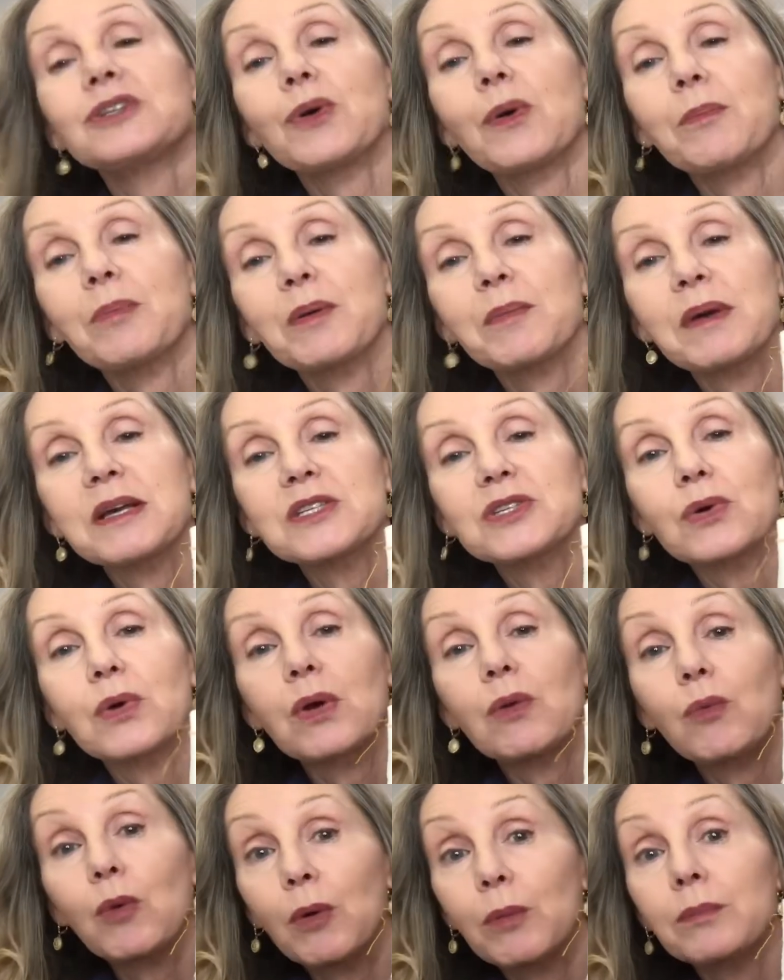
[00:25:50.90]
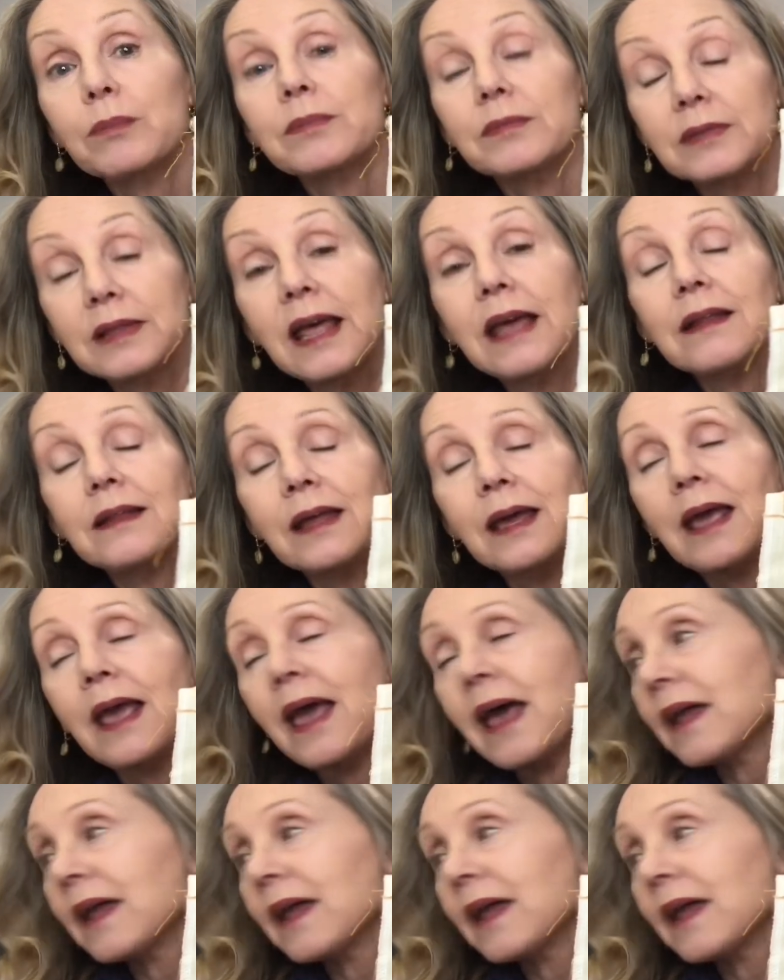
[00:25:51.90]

do up in my sewing room lately,